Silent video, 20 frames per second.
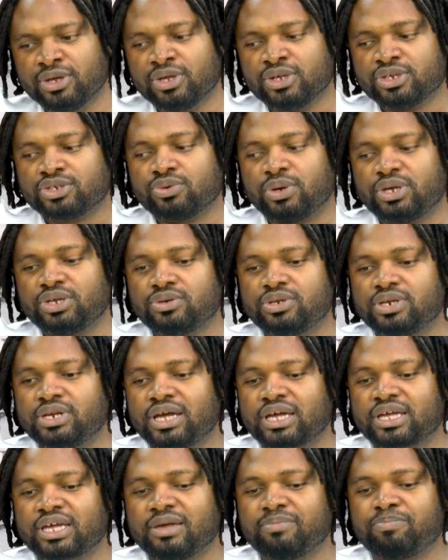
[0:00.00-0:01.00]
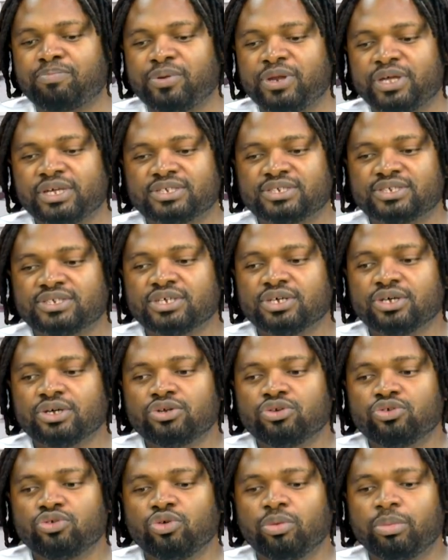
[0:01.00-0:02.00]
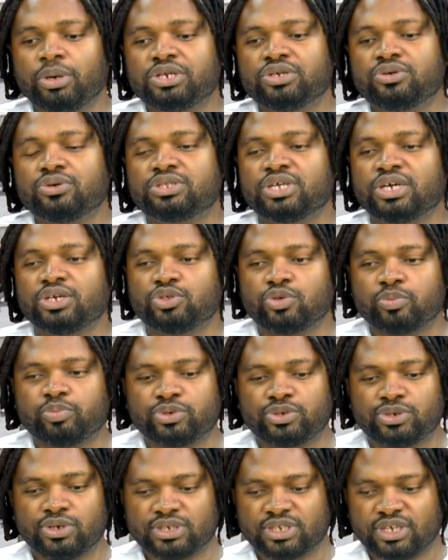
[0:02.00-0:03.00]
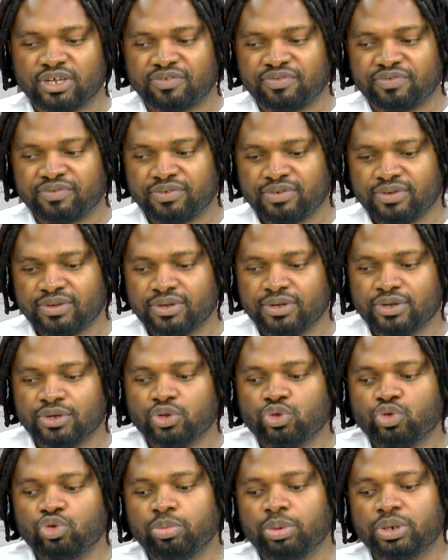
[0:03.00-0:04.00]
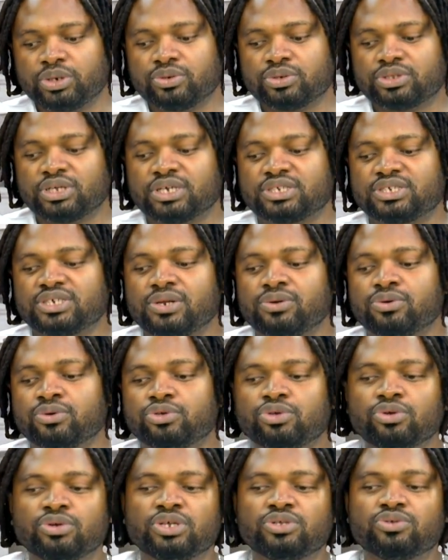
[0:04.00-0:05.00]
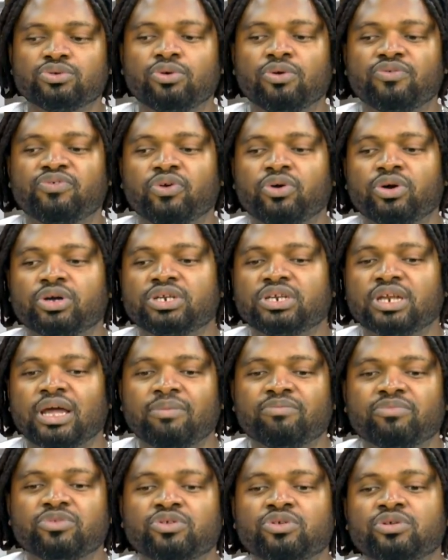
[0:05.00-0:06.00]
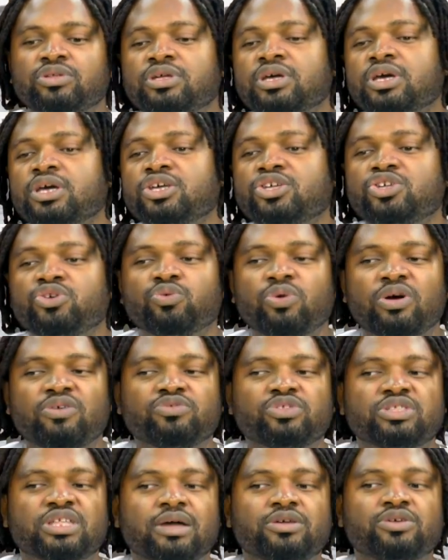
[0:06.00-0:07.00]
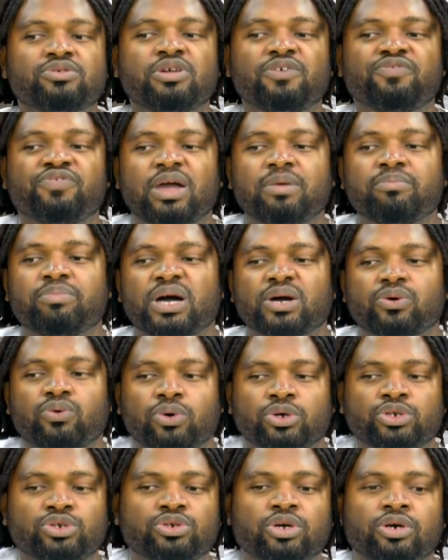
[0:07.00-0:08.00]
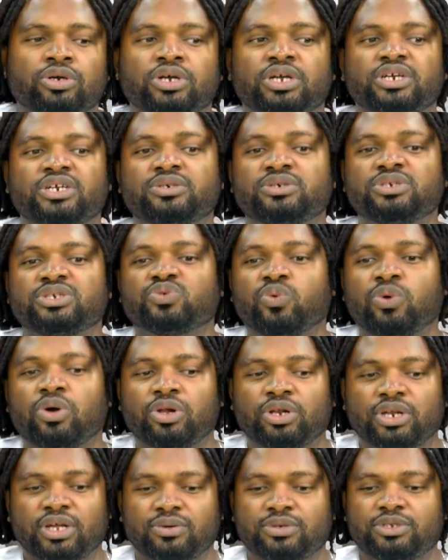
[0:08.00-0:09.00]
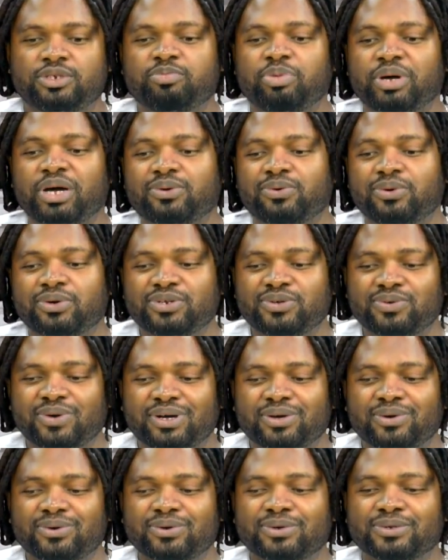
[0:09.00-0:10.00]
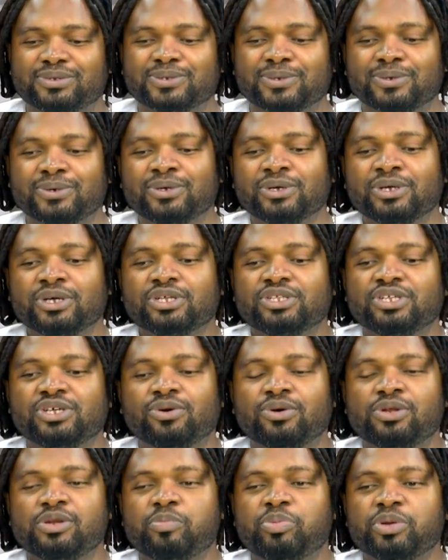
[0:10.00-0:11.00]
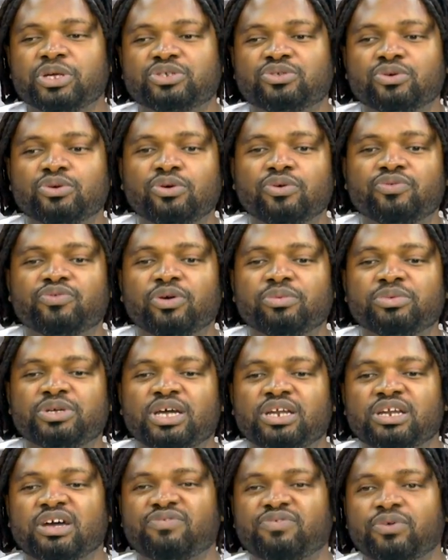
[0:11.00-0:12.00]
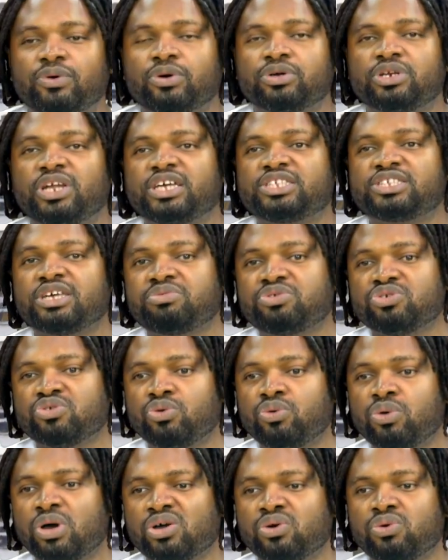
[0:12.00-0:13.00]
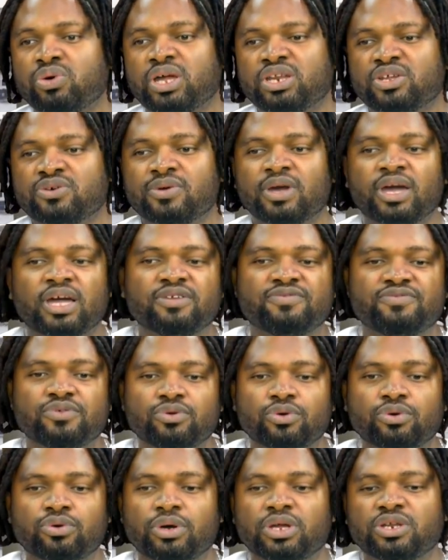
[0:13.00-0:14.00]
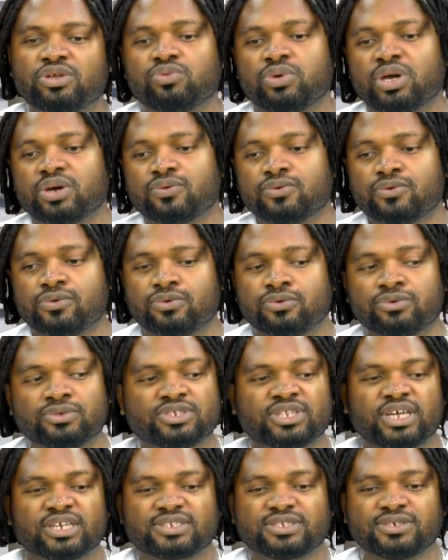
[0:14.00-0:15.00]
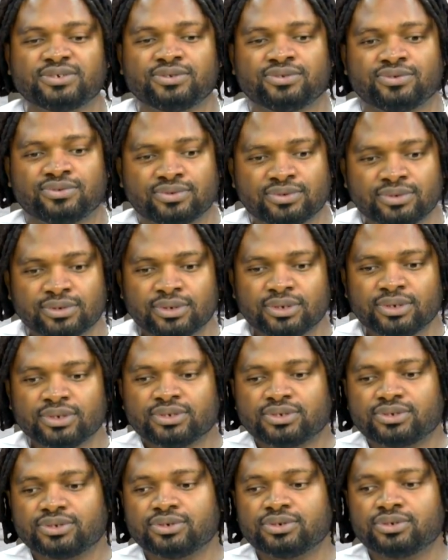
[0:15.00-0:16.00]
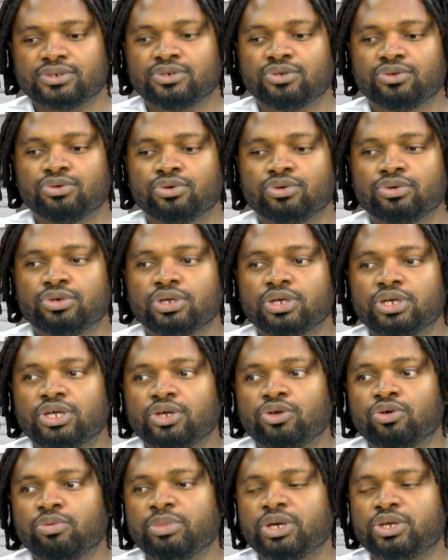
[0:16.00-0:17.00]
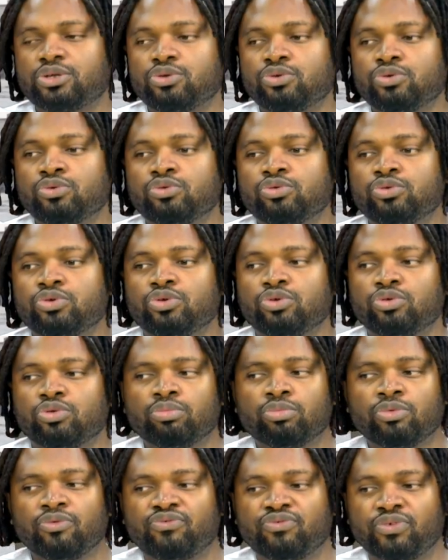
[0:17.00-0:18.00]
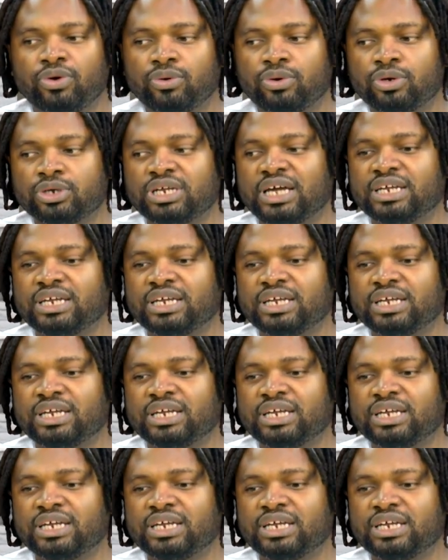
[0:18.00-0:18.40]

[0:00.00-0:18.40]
So when you do that kind of place, nobody go tell you to push yourself. Nobody go tell you say, look, you need to go forward. Now you, you want now you define backward. You don't already reach wall now. Which backward you want go? So the only place to go from here now forward, except you no one go anywhere. And if you no go anywhere, who lose? Now still you. So you know it will make you you know move forward.